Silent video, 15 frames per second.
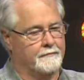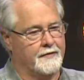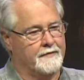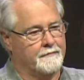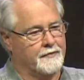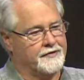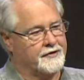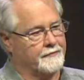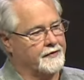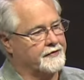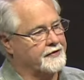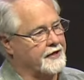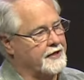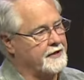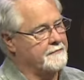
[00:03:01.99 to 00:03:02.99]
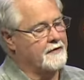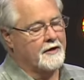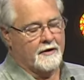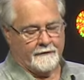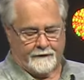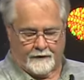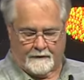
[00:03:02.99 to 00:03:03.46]
members on a team
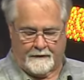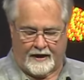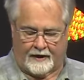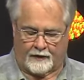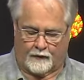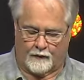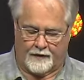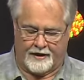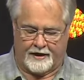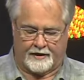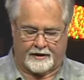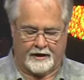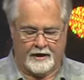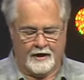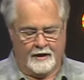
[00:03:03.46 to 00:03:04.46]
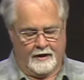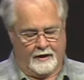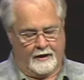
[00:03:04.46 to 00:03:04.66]
for about a week.